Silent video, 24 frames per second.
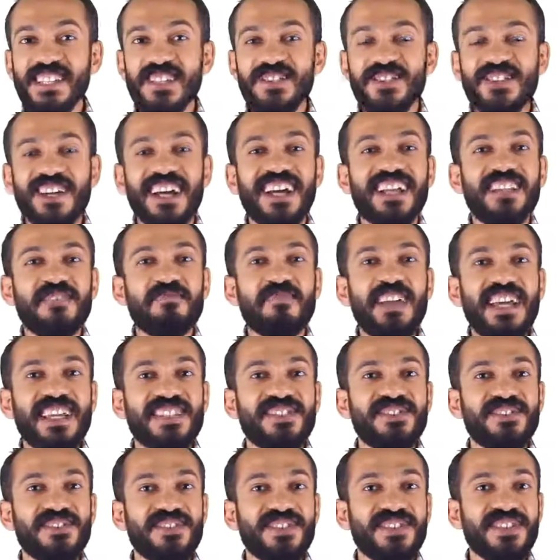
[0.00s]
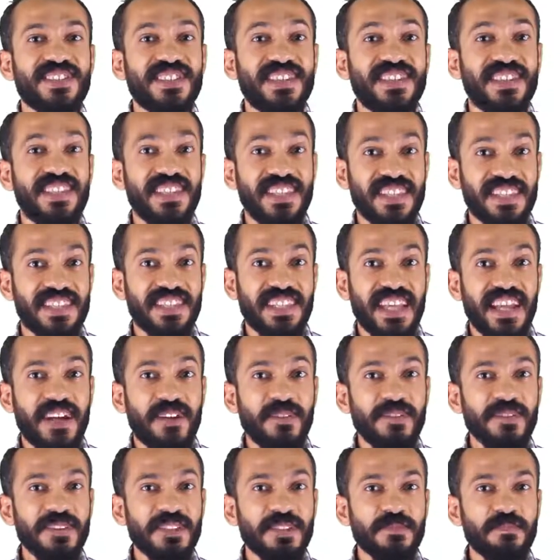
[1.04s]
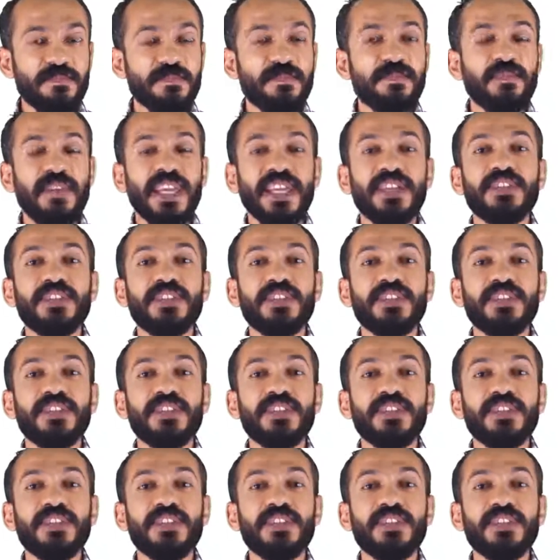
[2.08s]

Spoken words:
a child masters these sounds, make